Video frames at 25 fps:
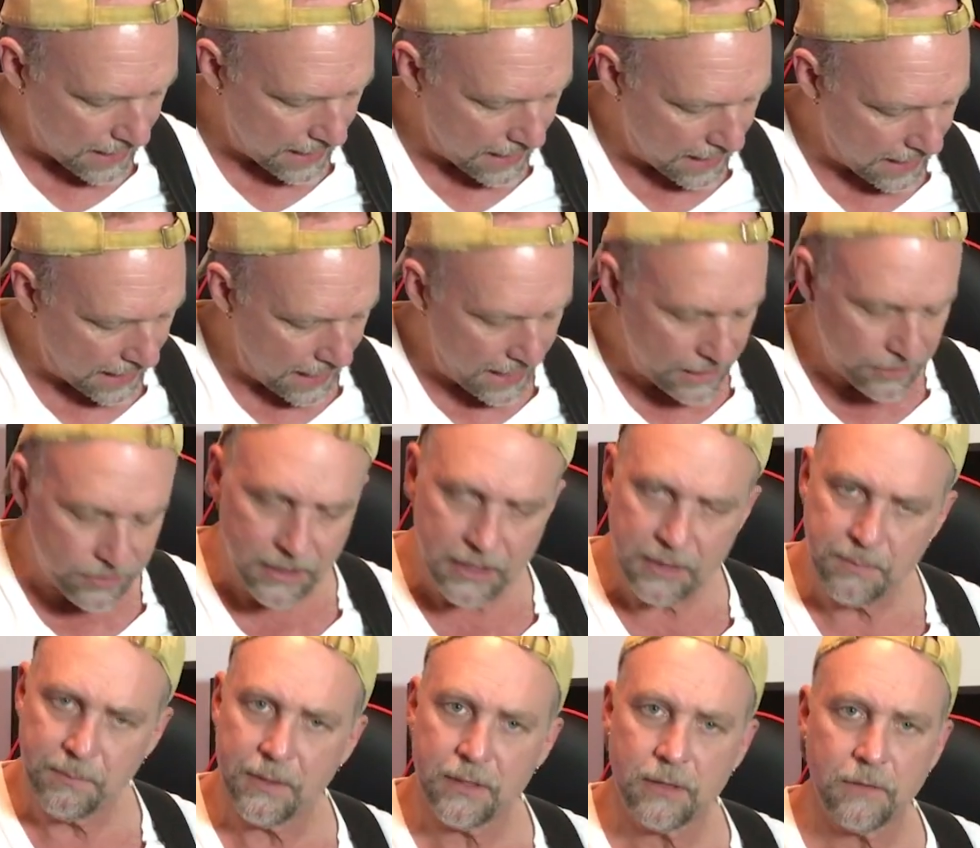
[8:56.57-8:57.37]
I
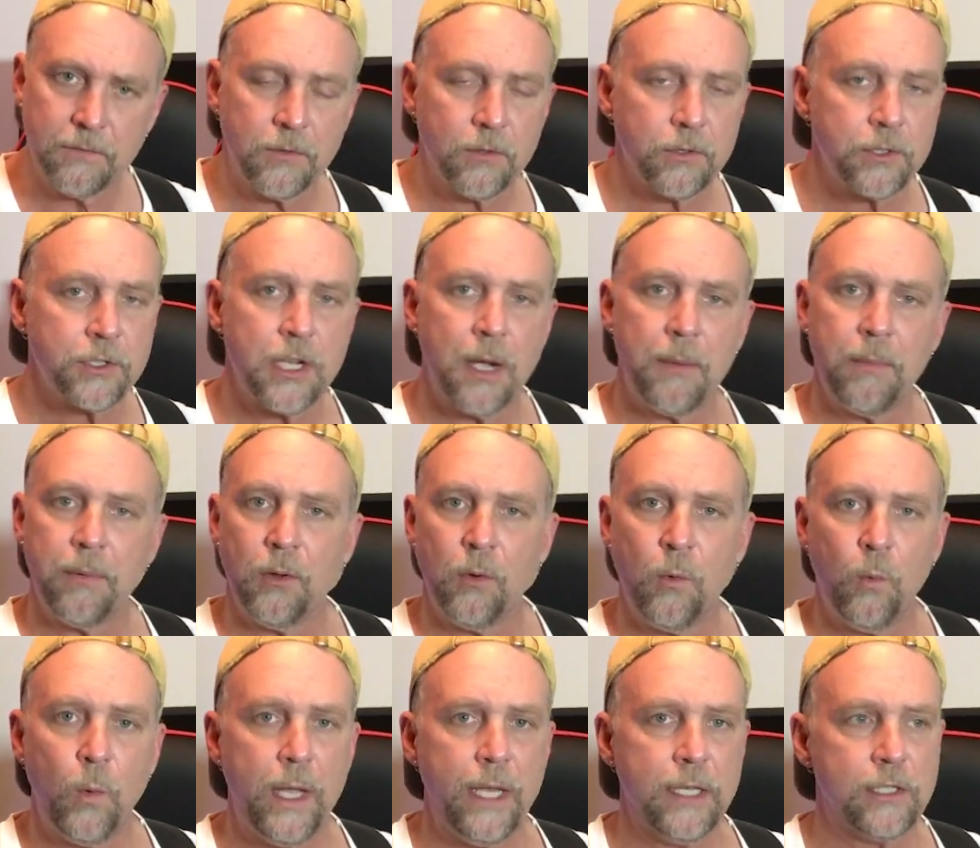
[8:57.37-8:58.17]
actually spent the first
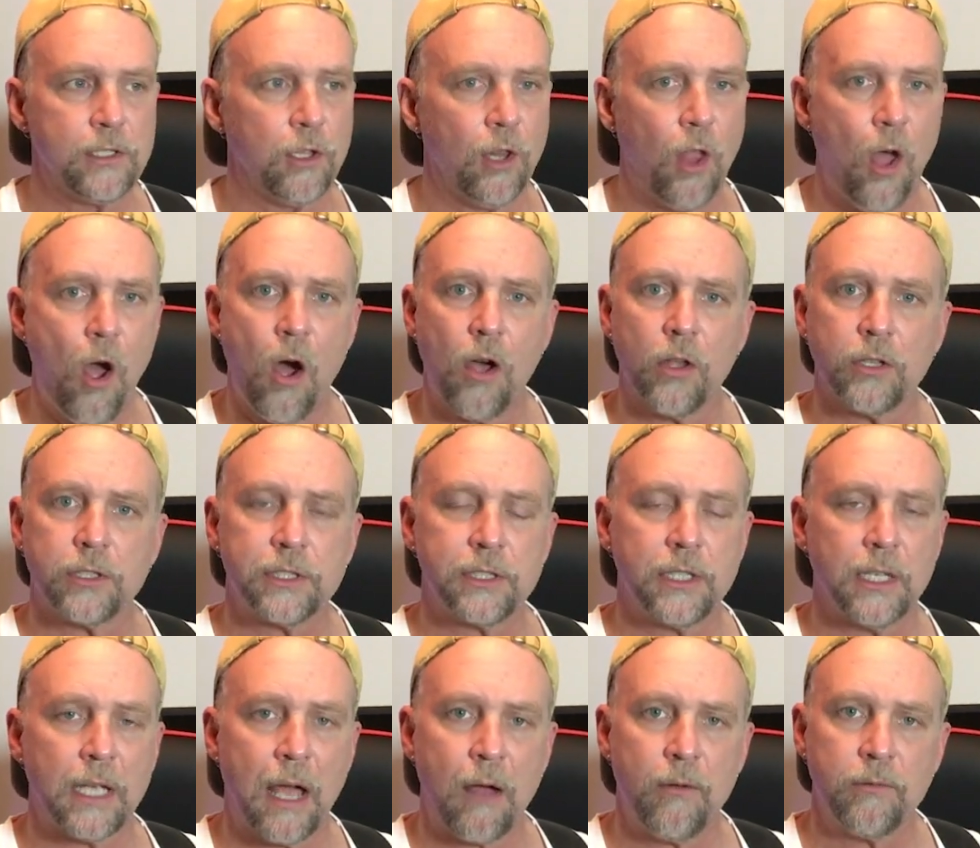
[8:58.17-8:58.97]
couple of weeks
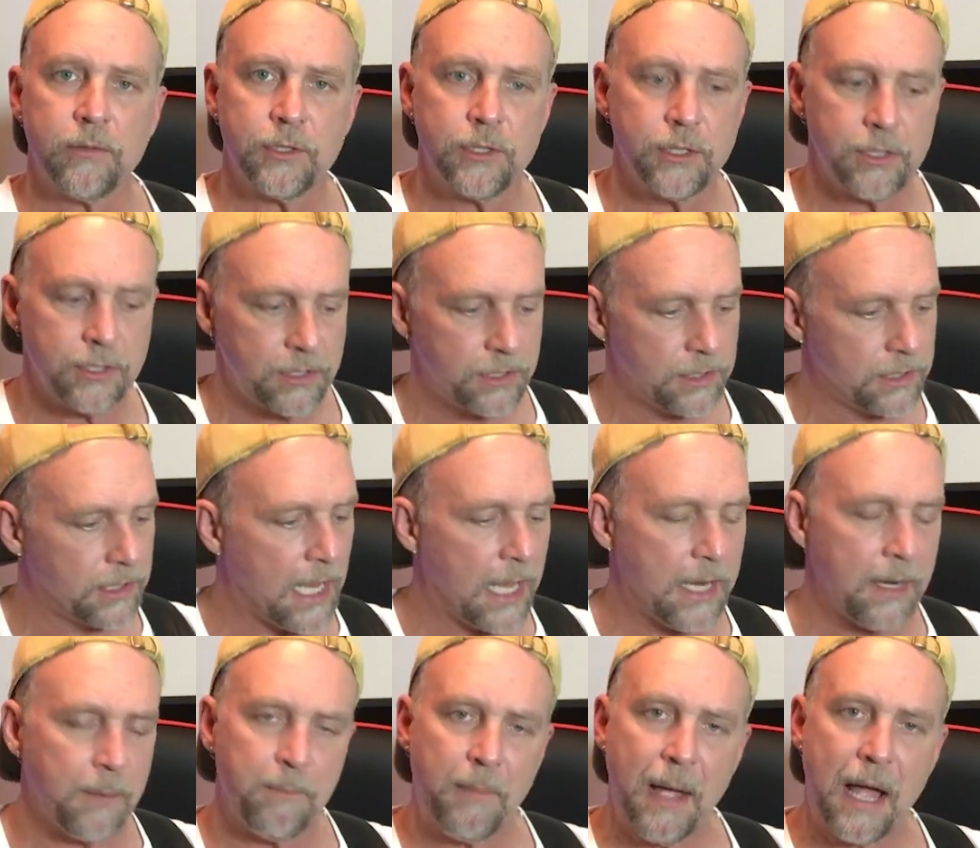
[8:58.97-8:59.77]
lost. I was just
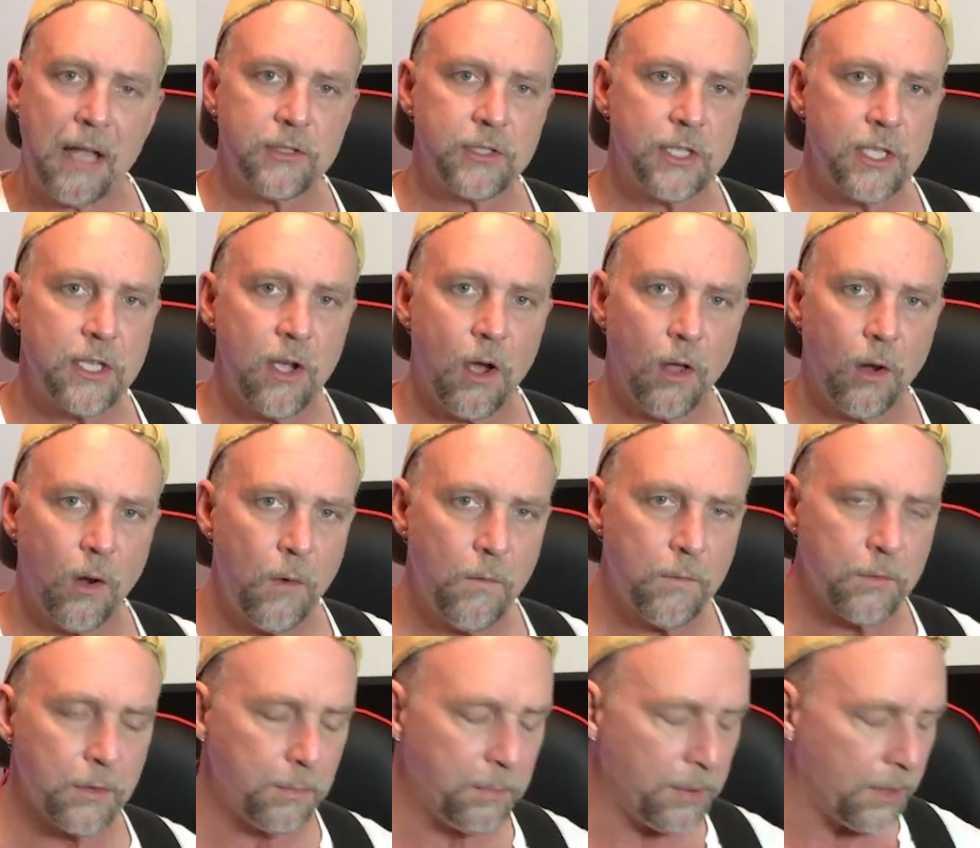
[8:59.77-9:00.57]
kind of bouncing all
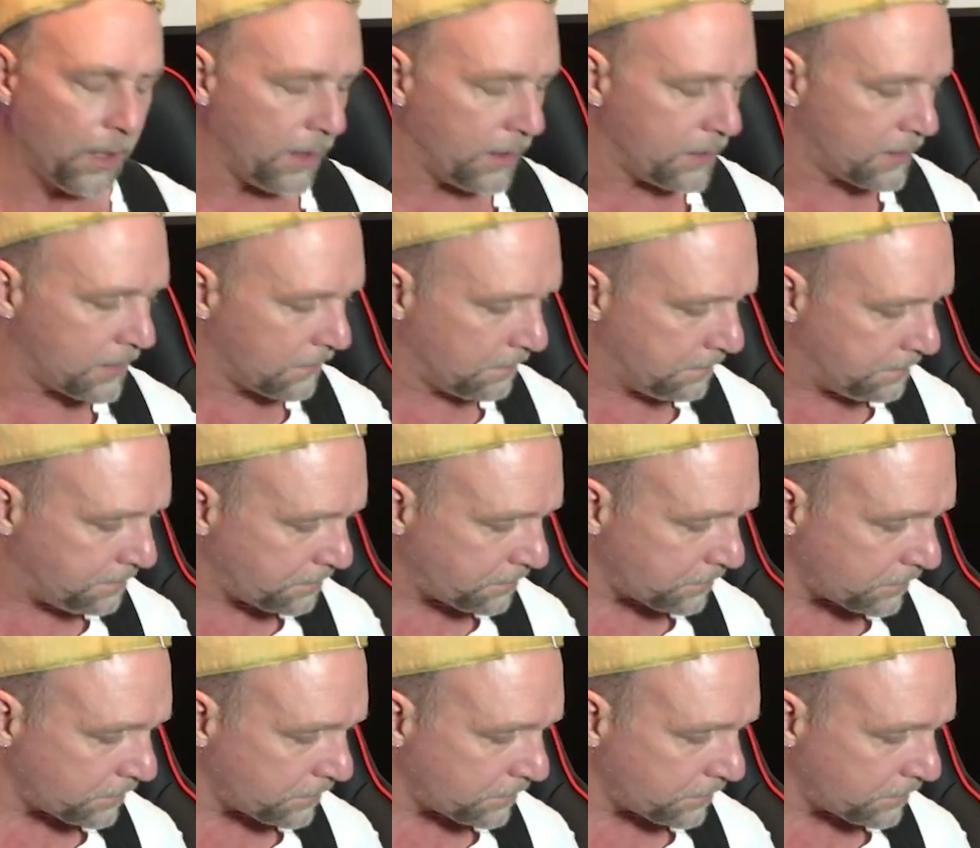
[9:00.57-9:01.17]
over the place.